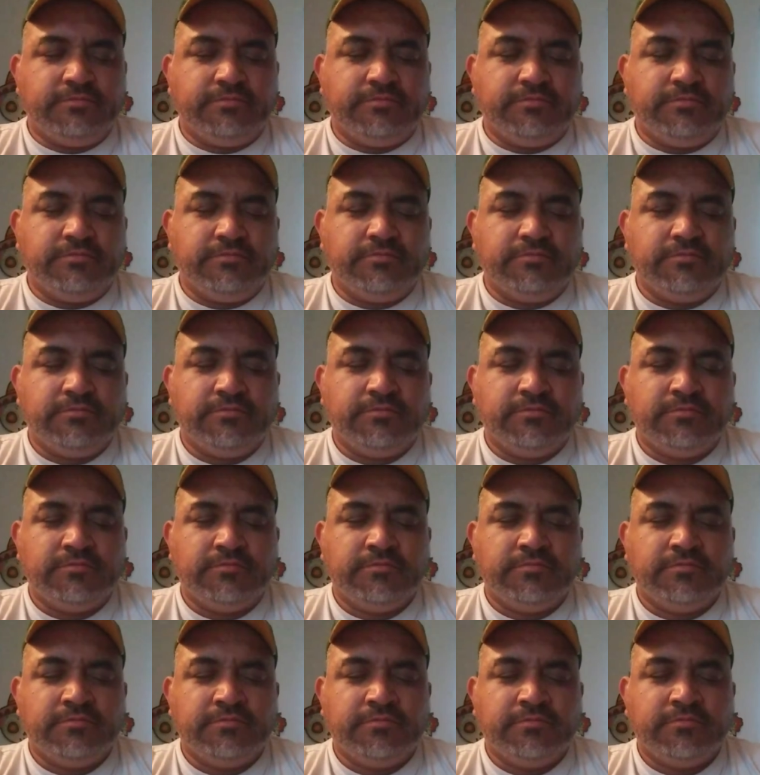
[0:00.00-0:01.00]

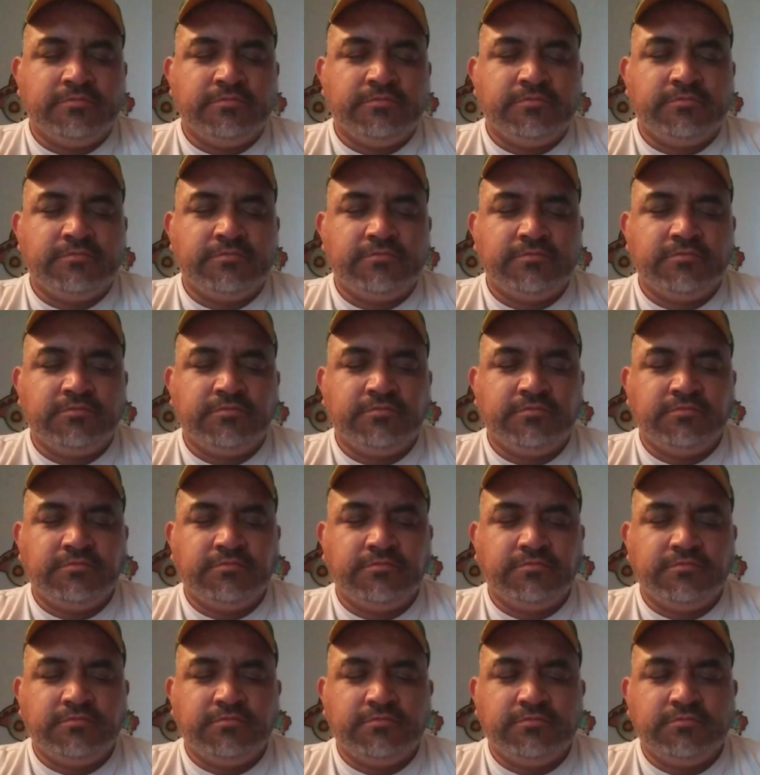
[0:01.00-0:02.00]

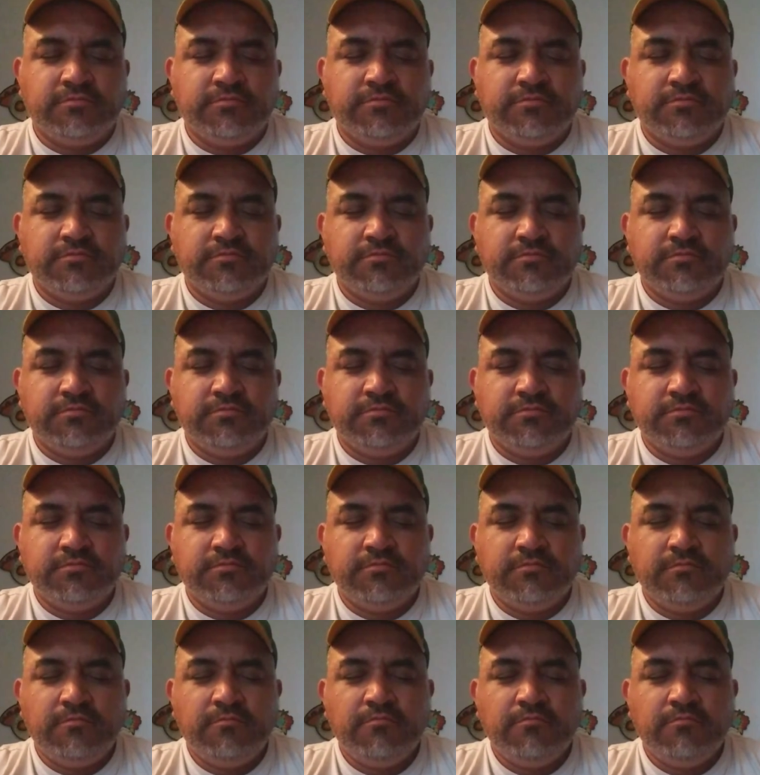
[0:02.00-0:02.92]
Nothing is said.